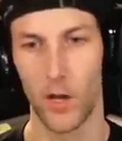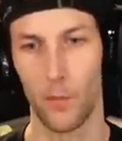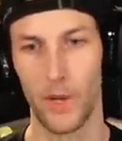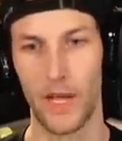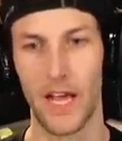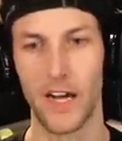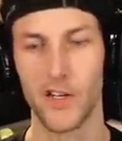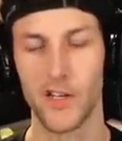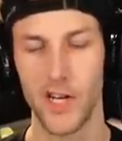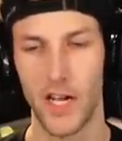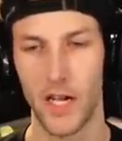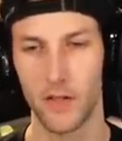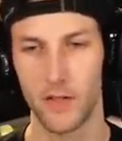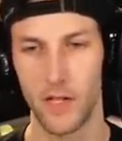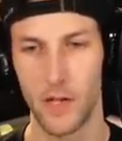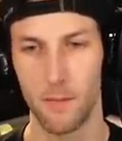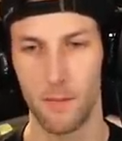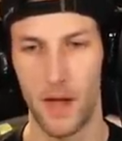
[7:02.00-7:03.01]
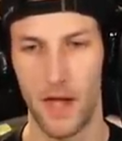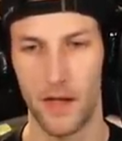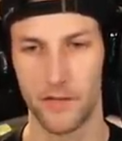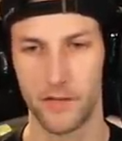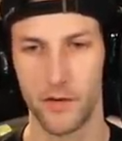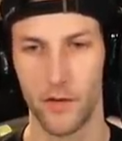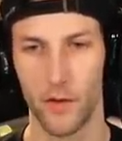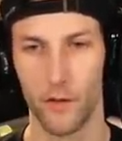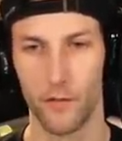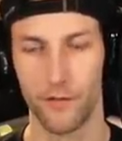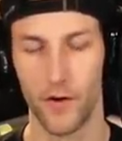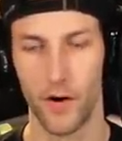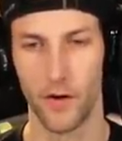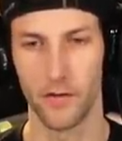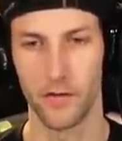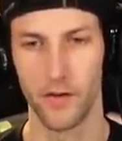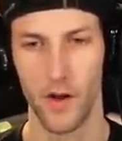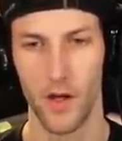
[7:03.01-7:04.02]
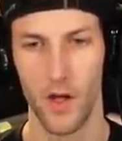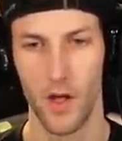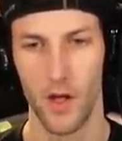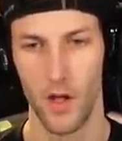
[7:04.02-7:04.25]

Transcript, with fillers: Okay, we gotta check out the imposter, though, first.